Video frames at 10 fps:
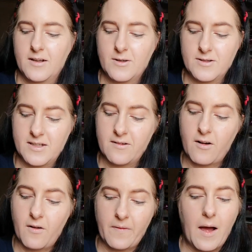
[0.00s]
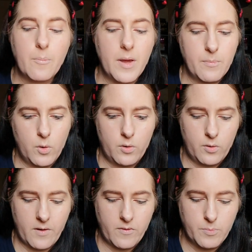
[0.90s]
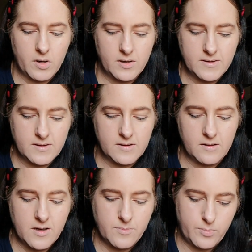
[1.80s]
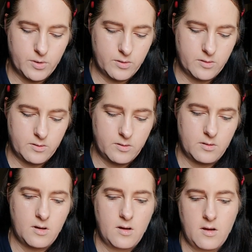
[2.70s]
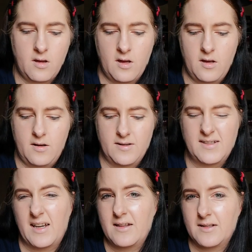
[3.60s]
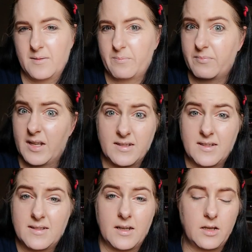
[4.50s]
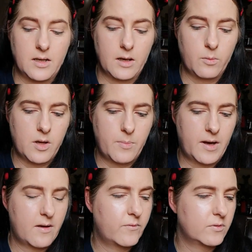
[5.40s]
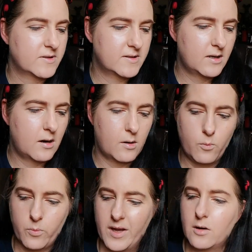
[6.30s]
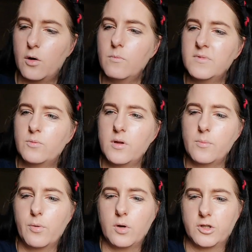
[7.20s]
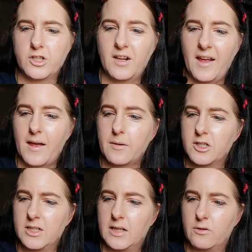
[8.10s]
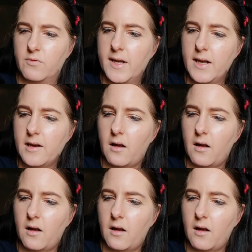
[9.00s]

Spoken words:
because they're on that bit more of a pricey side, but I guess I say you get what you pay for. So it comes with a brush, and I actually really